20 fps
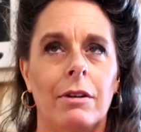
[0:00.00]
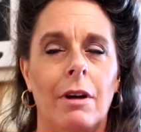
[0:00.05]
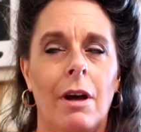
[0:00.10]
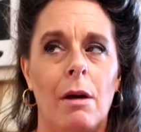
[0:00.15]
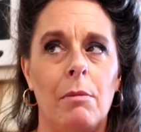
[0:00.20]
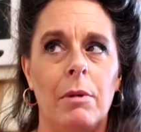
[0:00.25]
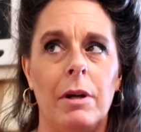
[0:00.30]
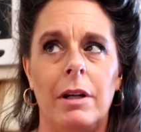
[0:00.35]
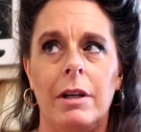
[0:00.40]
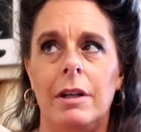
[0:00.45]
I
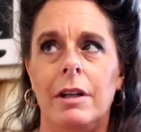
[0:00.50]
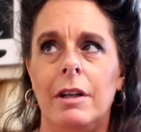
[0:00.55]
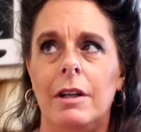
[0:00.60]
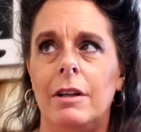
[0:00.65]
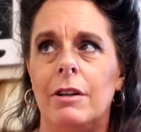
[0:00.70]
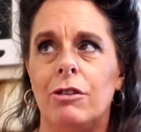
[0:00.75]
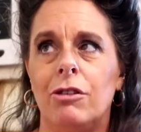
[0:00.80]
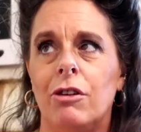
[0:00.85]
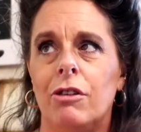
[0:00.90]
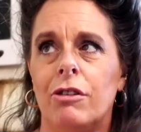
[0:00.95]
mean, he
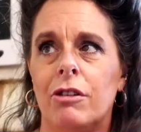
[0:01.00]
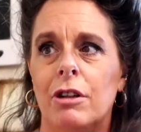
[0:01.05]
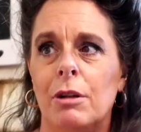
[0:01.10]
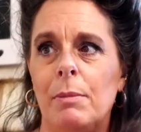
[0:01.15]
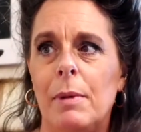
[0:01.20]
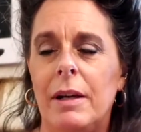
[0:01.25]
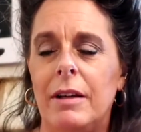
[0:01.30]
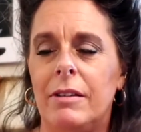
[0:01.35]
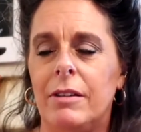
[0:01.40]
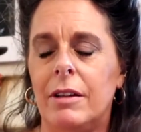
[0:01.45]
is just an
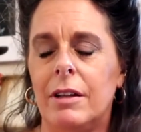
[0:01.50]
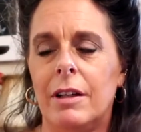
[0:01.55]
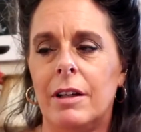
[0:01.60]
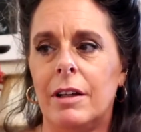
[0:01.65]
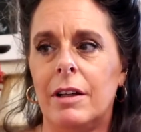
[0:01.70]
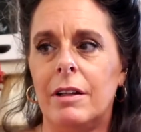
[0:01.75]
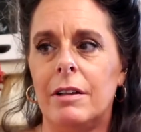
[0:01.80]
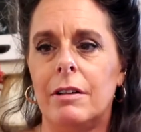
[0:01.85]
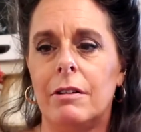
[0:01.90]
amazing kid,